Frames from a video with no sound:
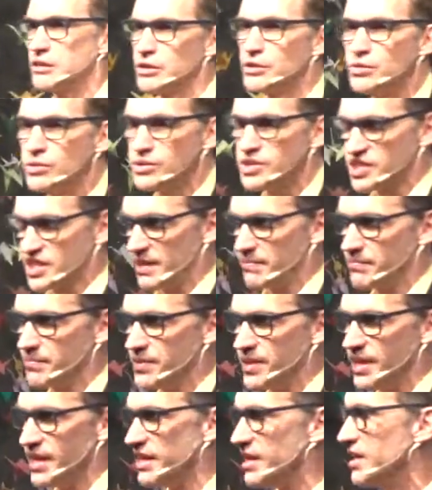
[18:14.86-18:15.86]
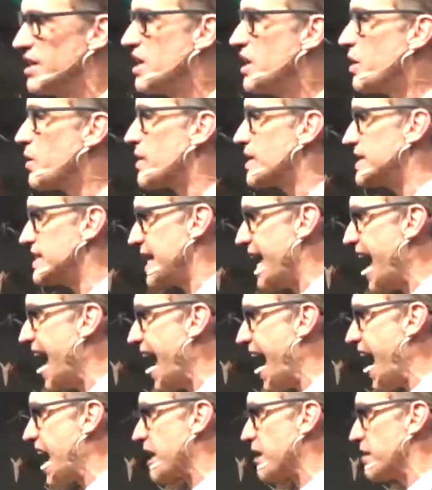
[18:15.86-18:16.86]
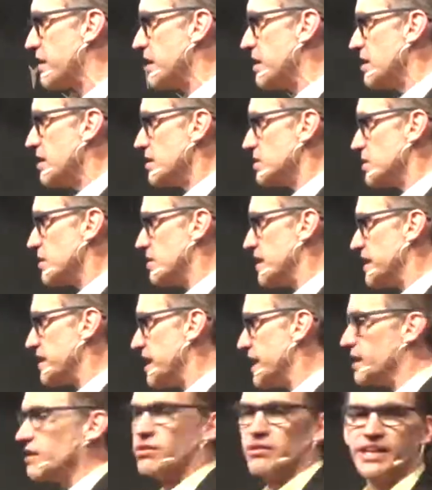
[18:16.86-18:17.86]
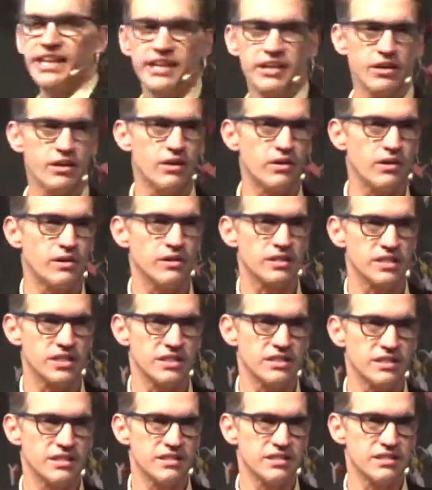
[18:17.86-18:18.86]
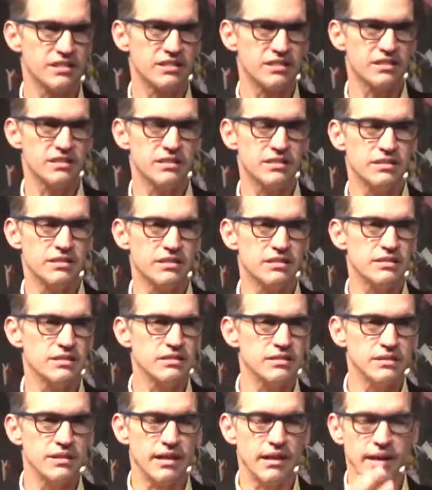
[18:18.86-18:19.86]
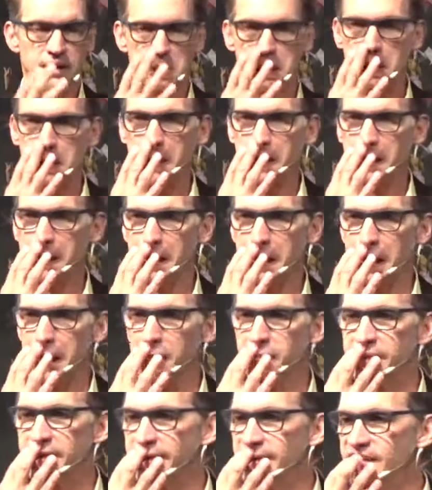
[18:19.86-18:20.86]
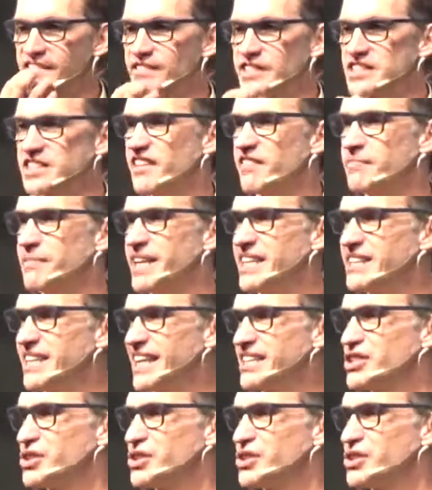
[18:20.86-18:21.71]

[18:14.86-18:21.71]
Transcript: lose something, or attack so that they don't get hurt. And how many of us have made that